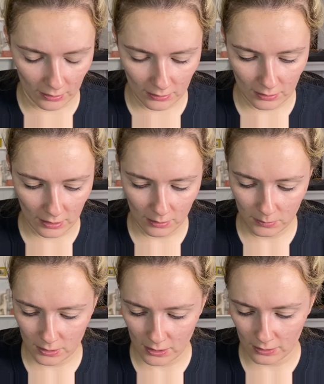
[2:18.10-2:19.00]
I think I'm
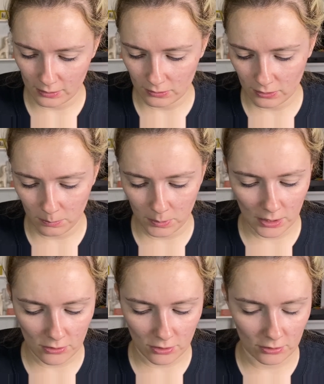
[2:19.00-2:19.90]
gonna take this as a
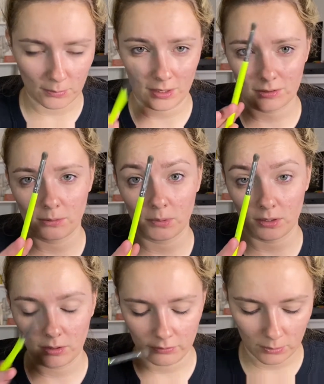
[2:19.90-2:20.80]
BH Cosmetics number
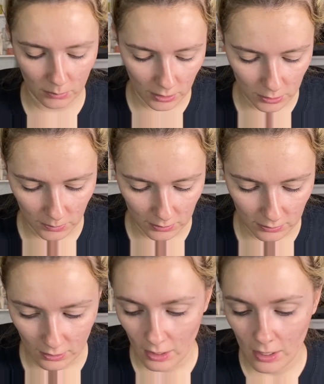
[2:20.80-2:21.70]
11 brush, but
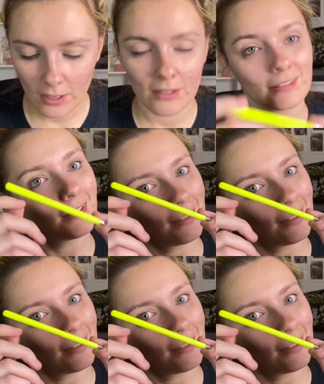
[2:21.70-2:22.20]
it's a